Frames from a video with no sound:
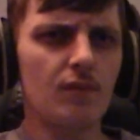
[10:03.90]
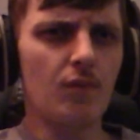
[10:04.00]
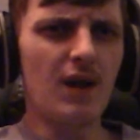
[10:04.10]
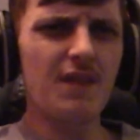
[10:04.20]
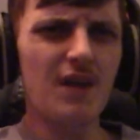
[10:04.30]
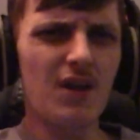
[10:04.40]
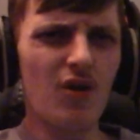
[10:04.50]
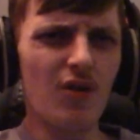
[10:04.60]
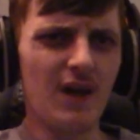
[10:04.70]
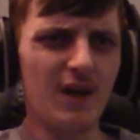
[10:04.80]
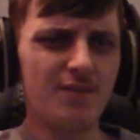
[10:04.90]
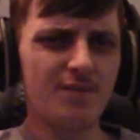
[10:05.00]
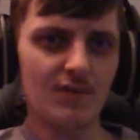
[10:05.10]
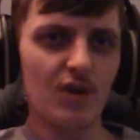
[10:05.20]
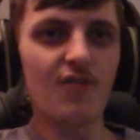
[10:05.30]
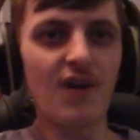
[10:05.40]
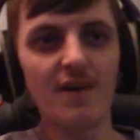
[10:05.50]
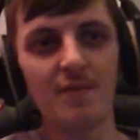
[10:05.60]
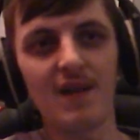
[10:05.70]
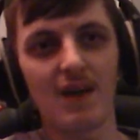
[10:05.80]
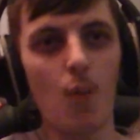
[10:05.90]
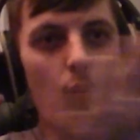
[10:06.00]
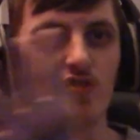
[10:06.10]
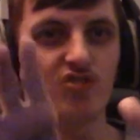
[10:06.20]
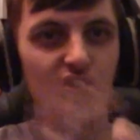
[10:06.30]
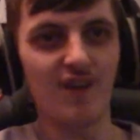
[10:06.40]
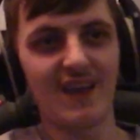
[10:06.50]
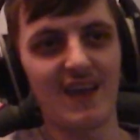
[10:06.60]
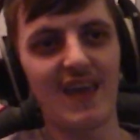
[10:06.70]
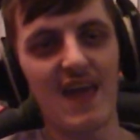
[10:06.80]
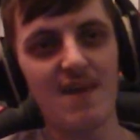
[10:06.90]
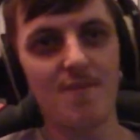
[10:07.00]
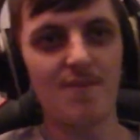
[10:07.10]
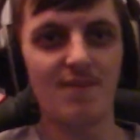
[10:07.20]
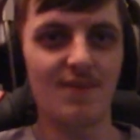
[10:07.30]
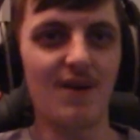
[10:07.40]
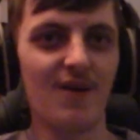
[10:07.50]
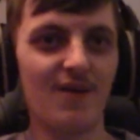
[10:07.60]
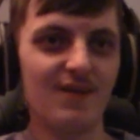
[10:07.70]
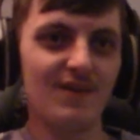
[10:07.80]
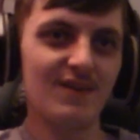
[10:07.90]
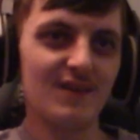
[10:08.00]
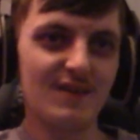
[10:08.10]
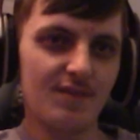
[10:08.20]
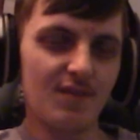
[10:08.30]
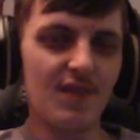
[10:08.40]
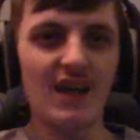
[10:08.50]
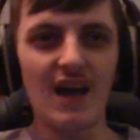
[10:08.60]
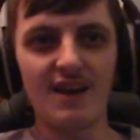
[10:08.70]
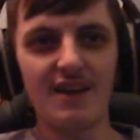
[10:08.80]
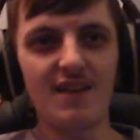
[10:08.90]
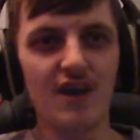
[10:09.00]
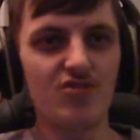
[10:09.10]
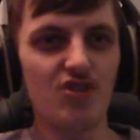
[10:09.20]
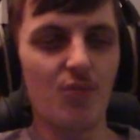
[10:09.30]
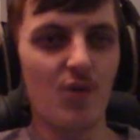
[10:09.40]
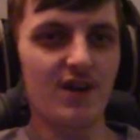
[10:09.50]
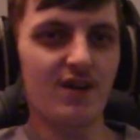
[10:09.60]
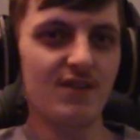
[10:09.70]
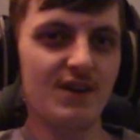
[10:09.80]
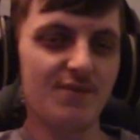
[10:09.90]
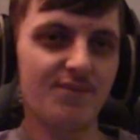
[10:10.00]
Why did they cut that? They could have had it be like a one shot, like a game, you know? I think they kind of did that in John Wick, right?